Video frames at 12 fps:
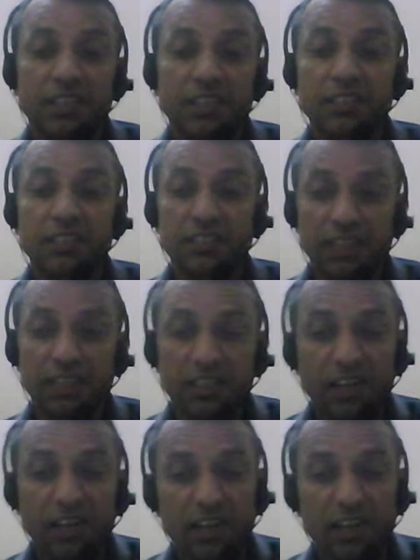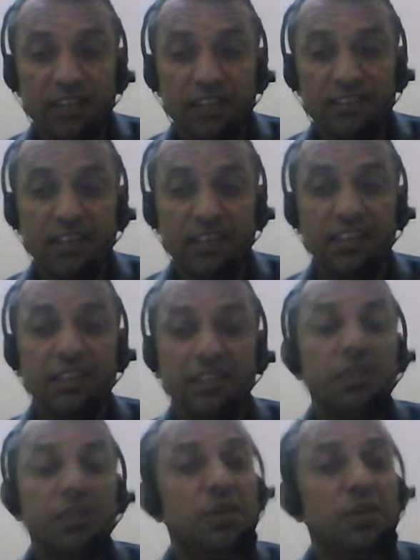just like halasana,
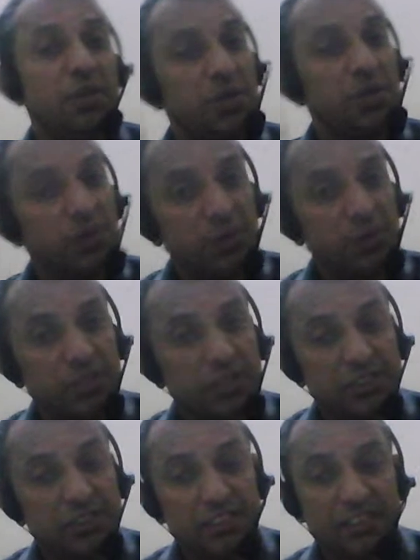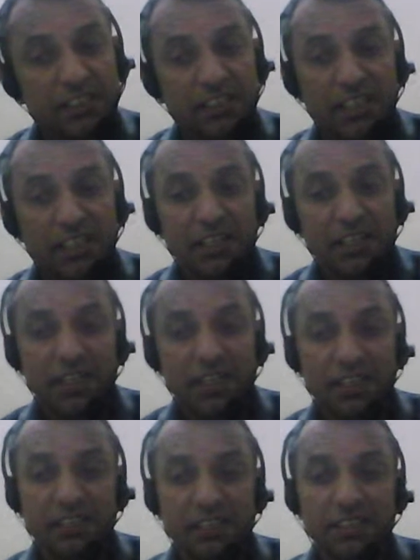toe touching,
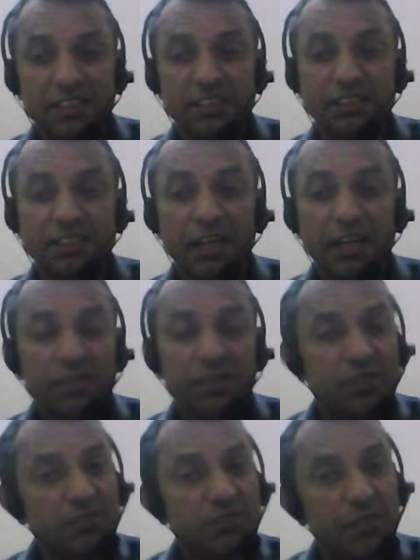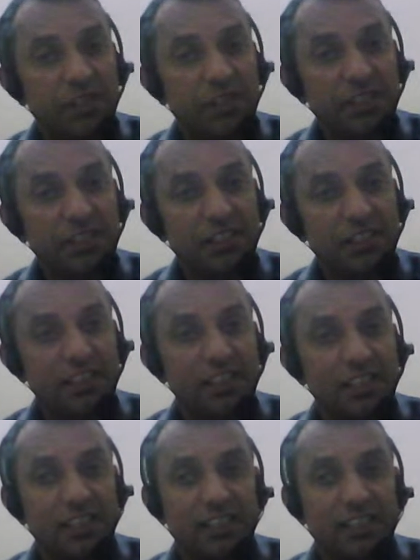and sideways bending.
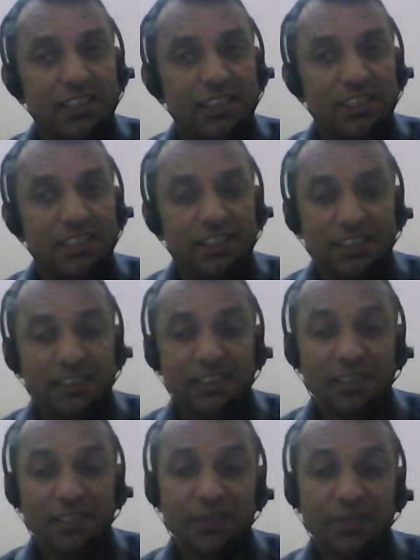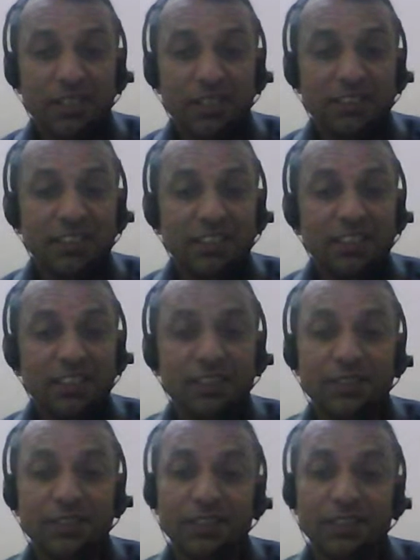Then we can say,
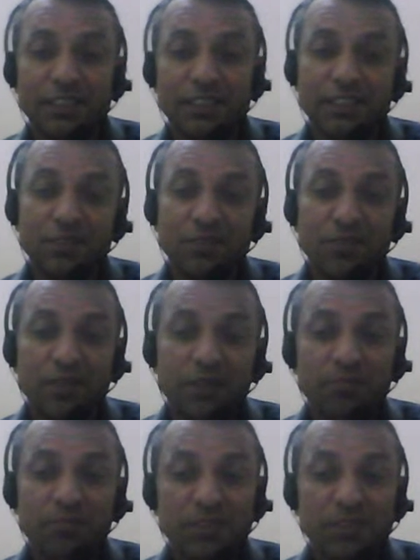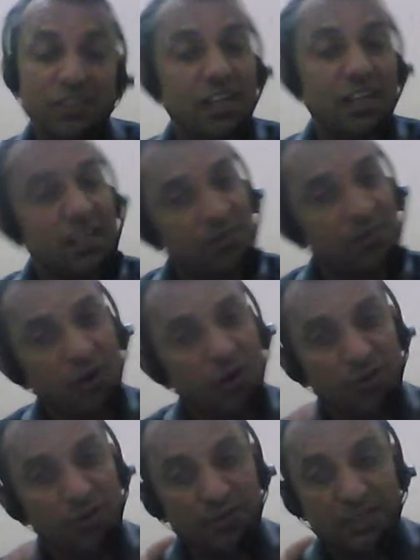when muscle are involved,
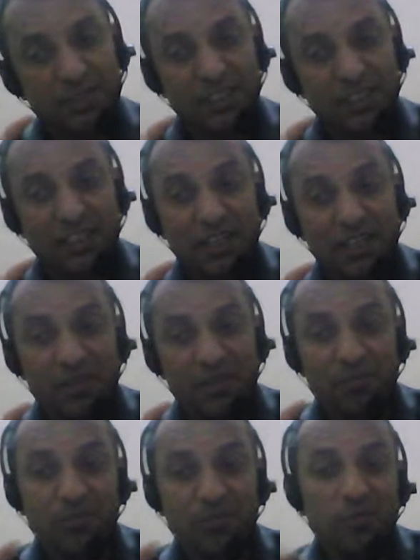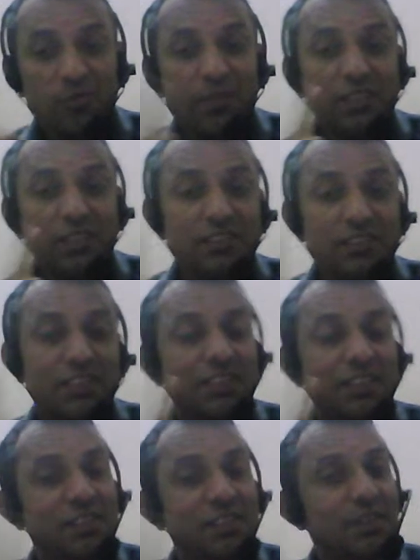movements
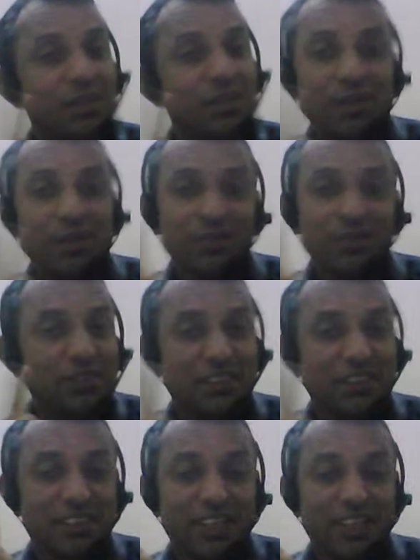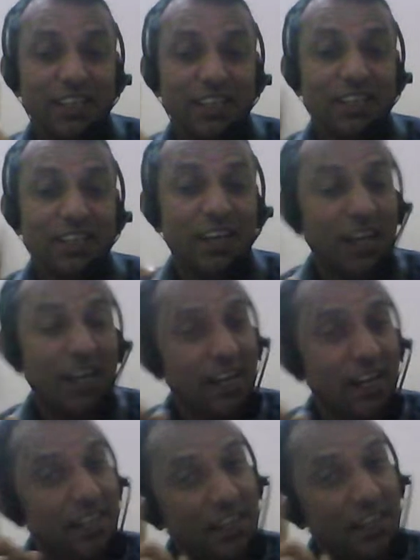not seen.
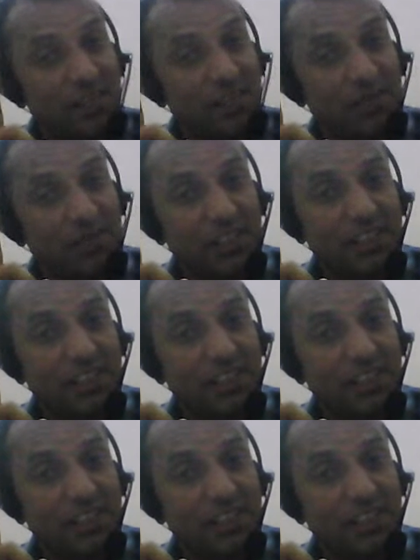And dynamic,